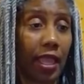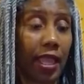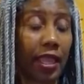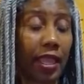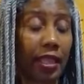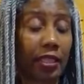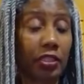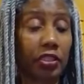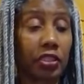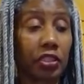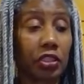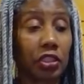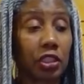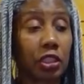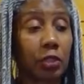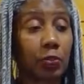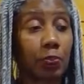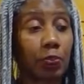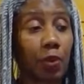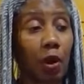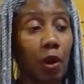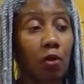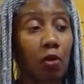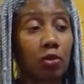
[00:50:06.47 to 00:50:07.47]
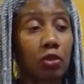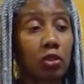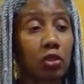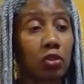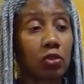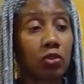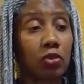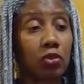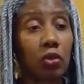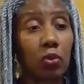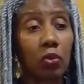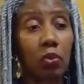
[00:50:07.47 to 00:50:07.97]
and she spoke
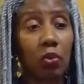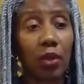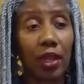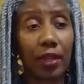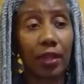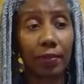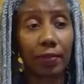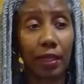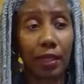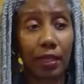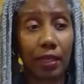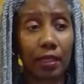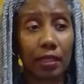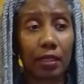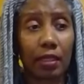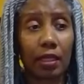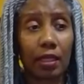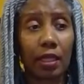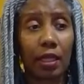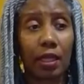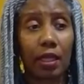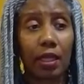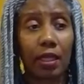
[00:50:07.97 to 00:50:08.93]
to the women